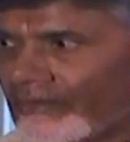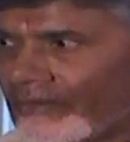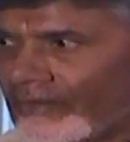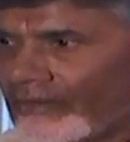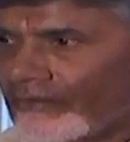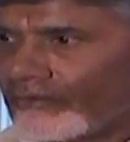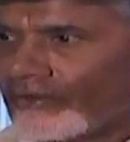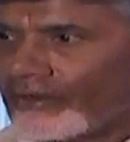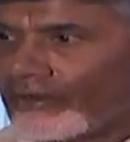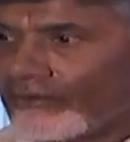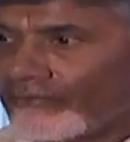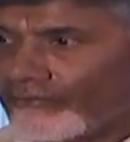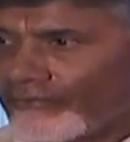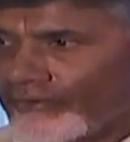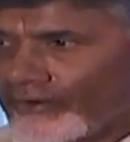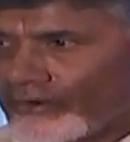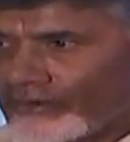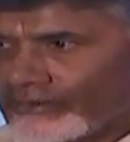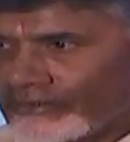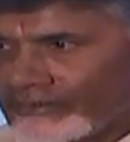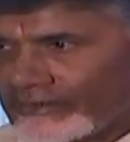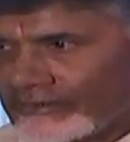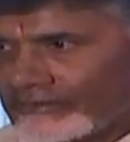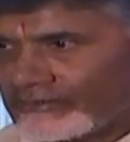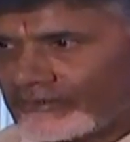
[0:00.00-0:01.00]
Even
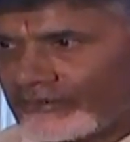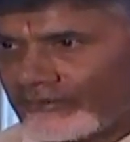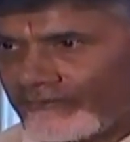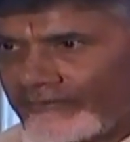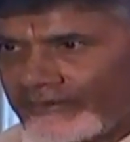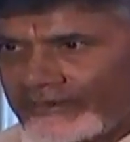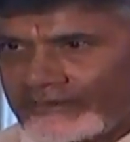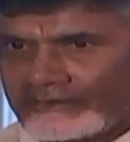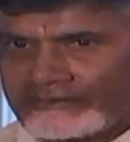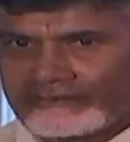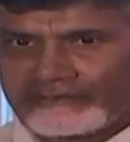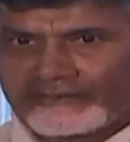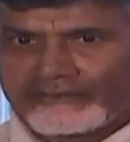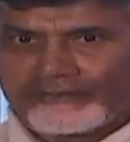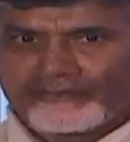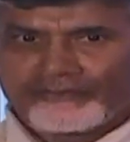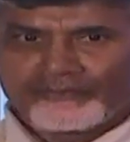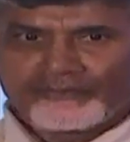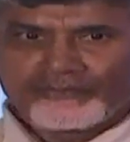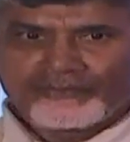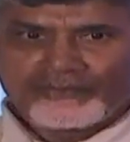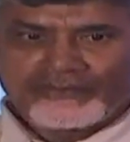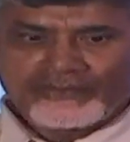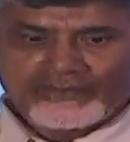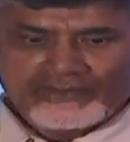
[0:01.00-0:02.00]
infrastructure wise,
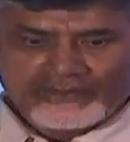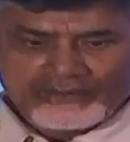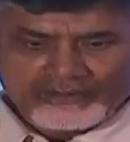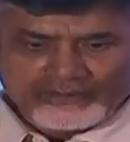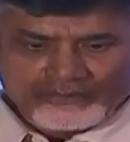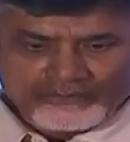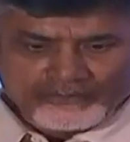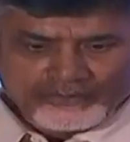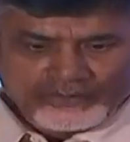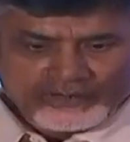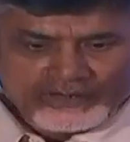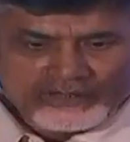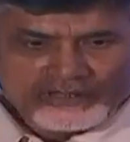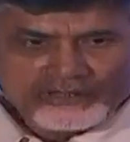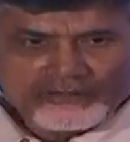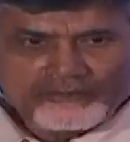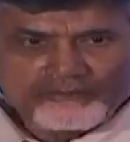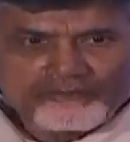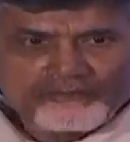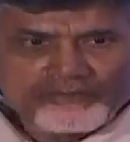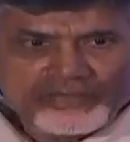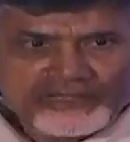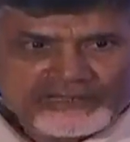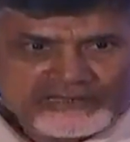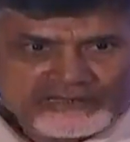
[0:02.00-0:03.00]
one of the
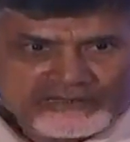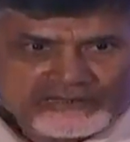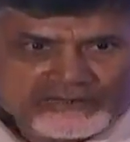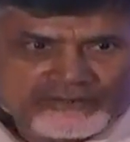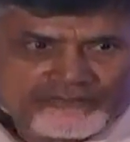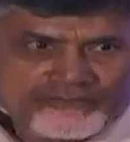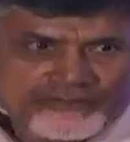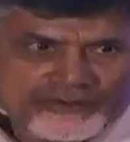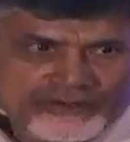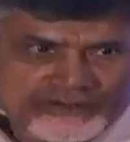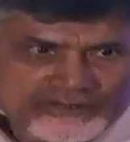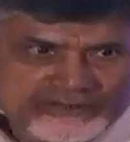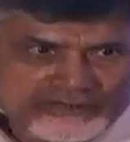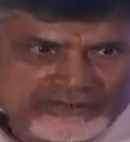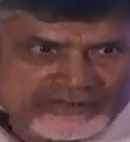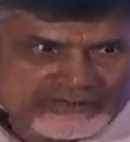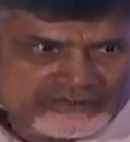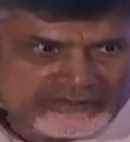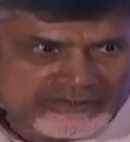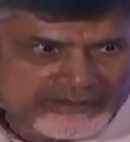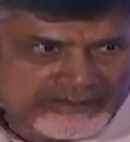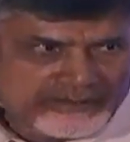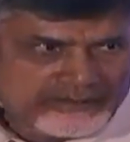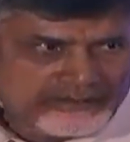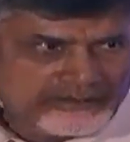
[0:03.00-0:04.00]
best
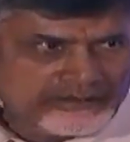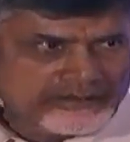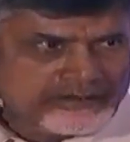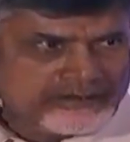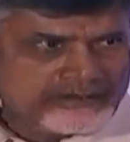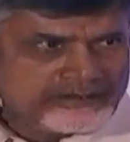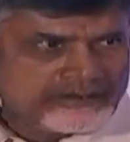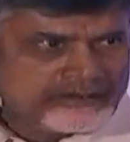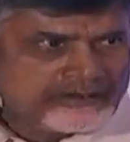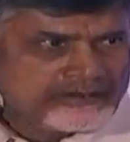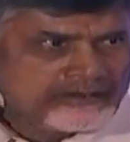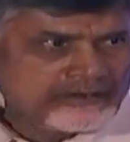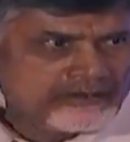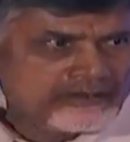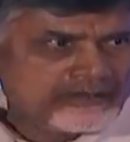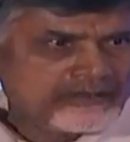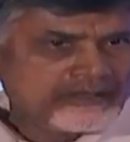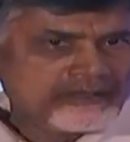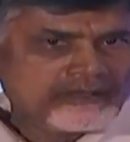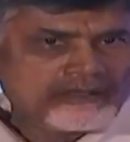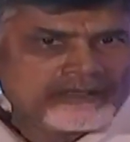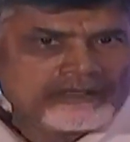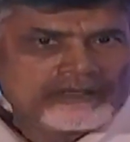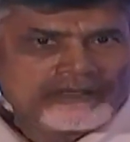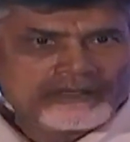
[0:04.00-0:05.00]
infrastructure I created
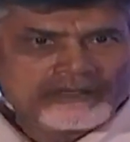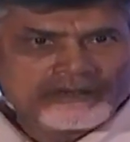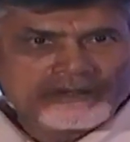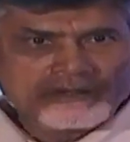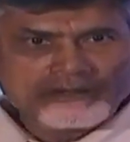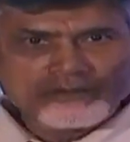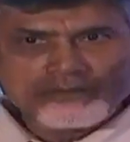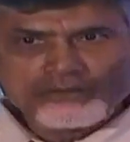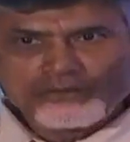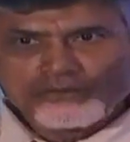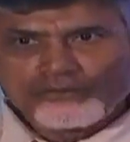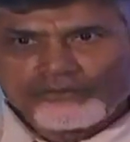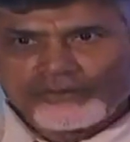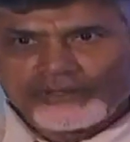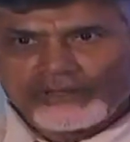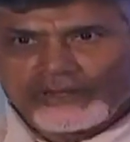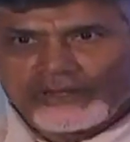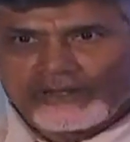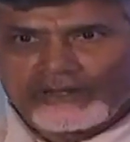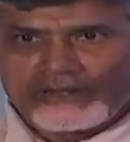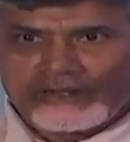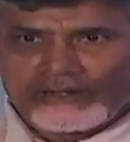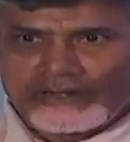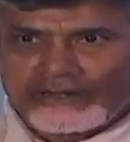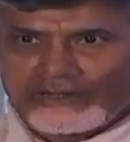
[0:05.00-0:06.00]
nowhere
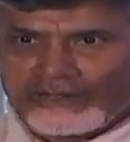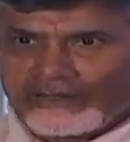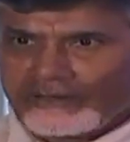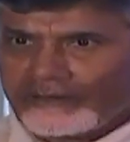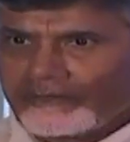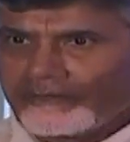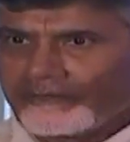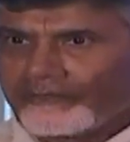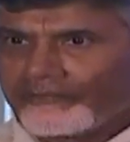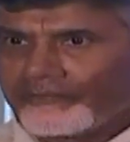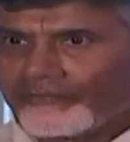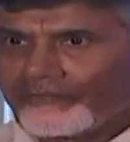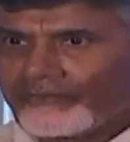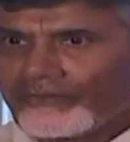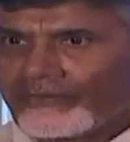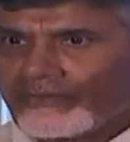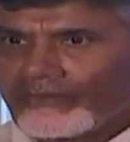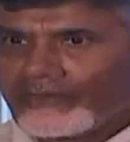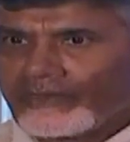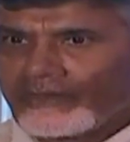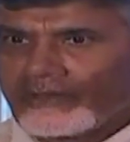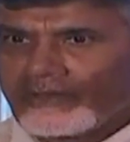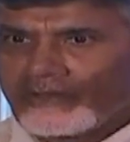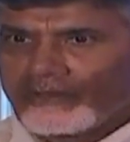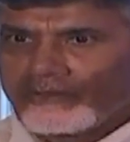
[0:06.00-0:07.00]
in India,
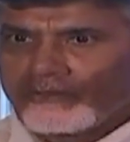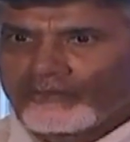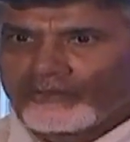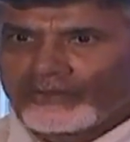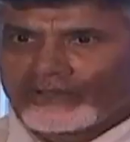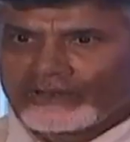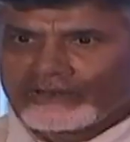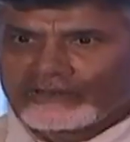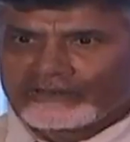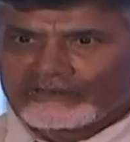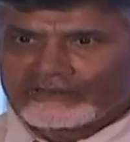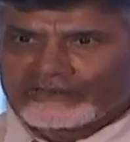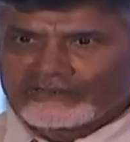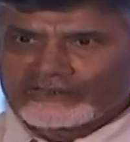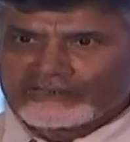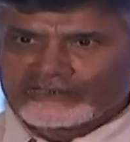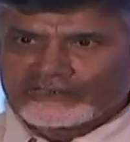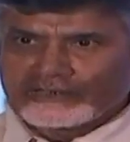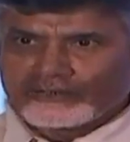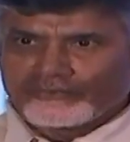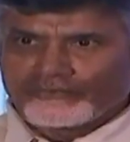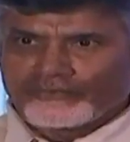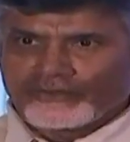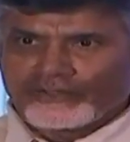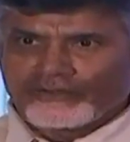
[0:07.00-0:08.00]

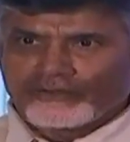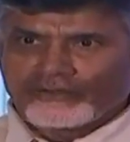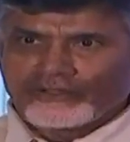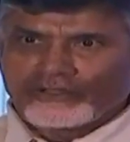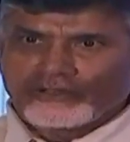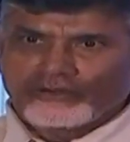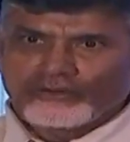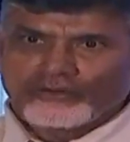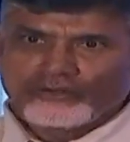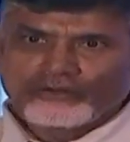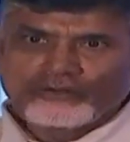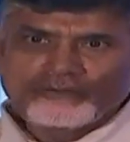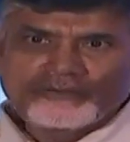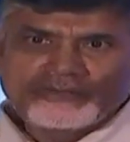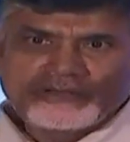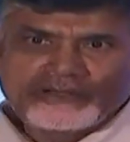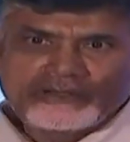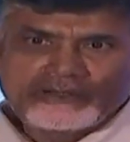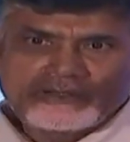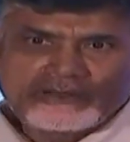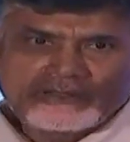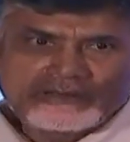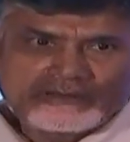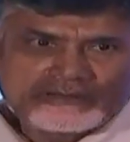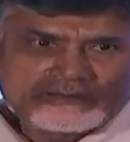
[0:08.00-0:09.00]
165
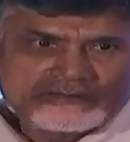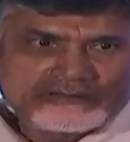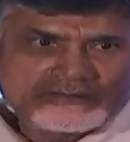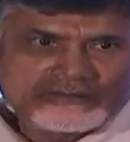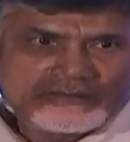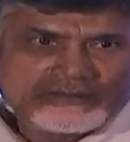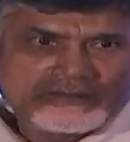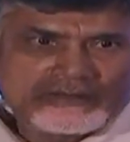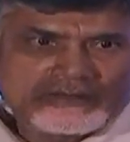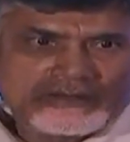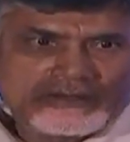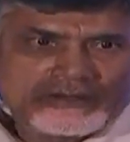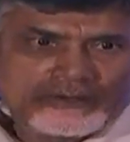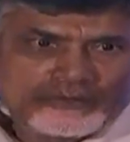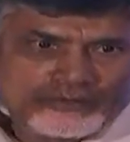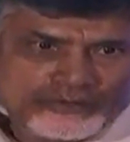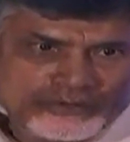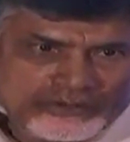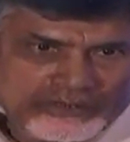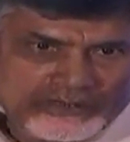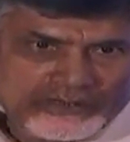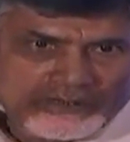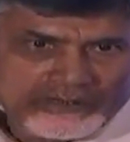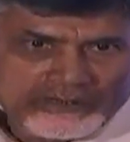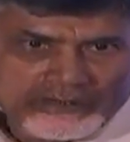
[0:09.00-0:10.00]
kilometers
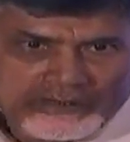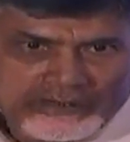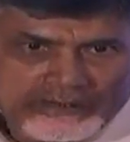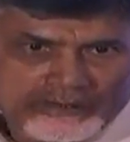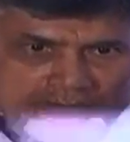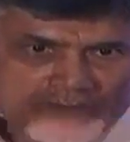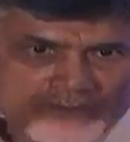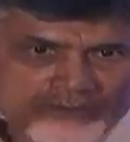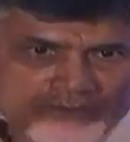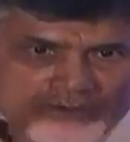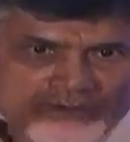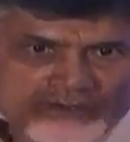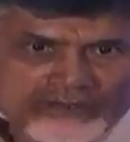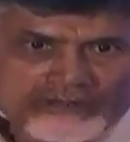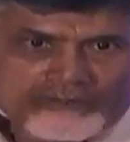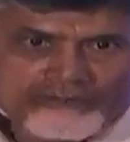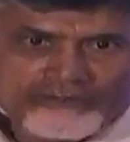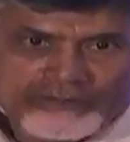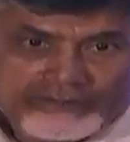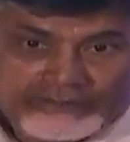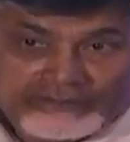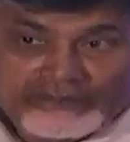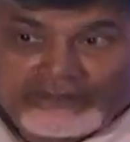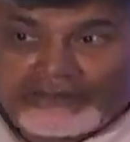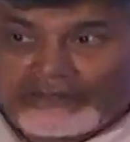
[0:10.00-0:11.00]
outer ring road
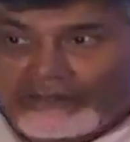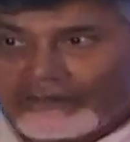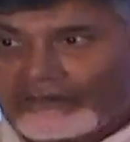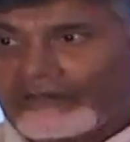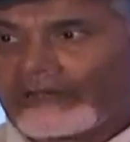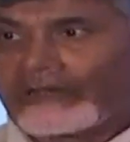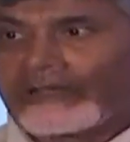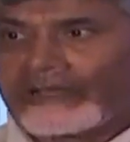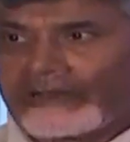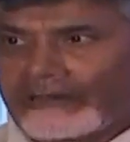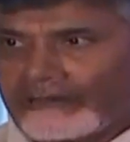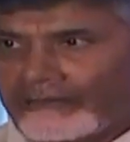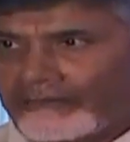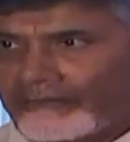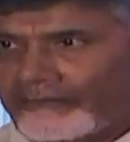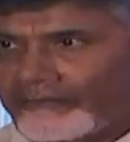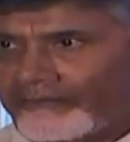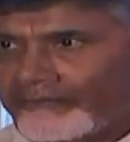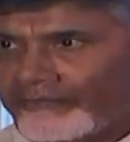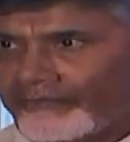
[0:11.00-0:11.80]
with 8 lane.